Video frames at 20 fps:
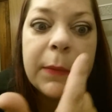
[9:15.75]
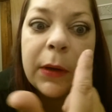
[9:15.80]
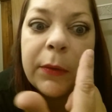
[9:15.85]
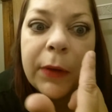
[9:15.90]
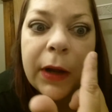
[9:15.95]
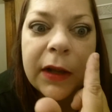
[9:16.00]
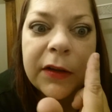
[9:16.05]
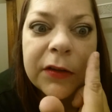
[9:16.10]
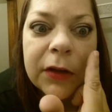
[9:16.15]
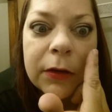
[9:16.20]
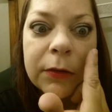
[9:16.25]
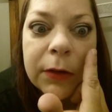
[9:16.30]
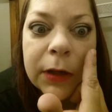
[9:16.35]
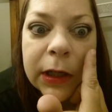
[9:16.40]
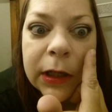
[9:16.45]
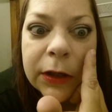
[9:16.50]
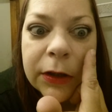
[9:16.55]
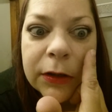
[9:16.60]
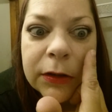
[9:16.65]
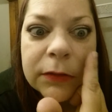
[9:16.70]
my right side
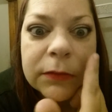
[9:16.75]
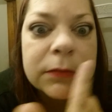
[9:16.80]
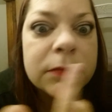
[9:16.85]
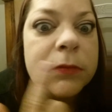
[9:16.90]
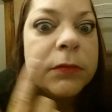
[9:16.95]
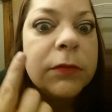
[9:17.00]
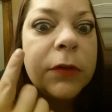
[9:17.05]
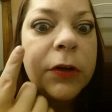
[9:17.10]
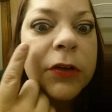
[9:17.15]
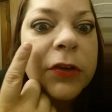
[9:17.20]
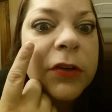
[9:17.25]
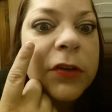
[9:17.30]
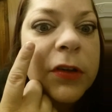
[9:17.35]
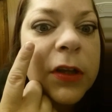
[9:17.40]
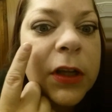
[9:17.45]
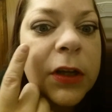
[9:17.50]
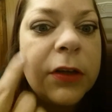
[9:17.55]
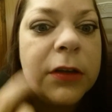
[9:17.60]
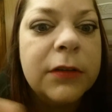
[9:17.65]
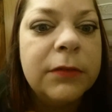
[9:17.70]
right here versus
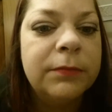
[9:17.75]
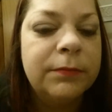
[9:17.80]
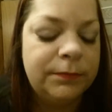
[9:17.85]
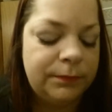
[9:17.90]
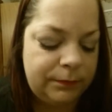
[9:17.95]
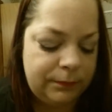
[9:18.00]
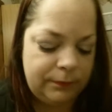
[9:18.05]
here.